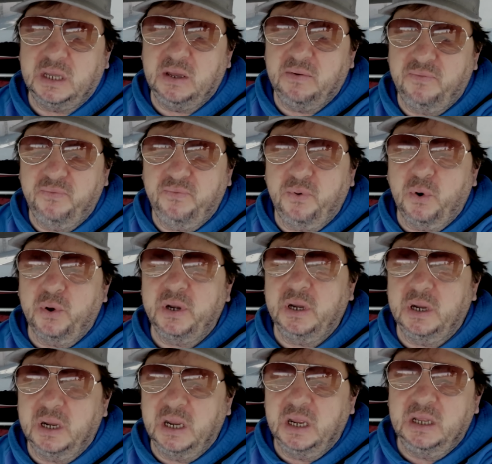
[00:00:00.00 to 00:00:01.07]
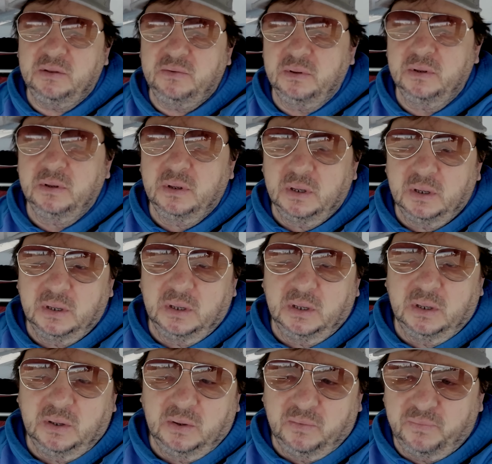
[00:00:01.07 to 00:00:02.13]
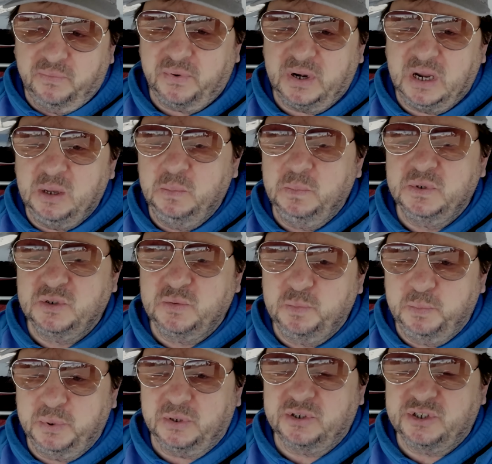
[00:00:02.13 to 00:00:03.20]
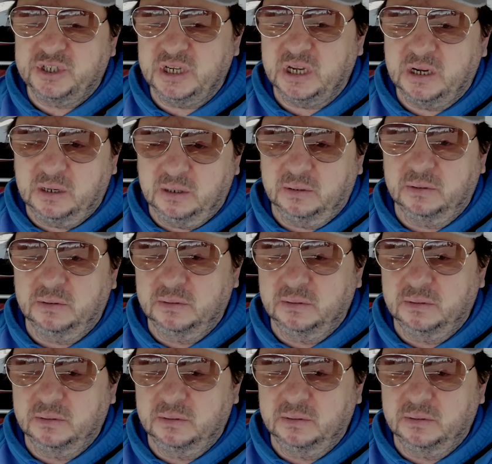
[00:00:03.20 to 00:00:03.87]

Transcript: have 48 frames per second.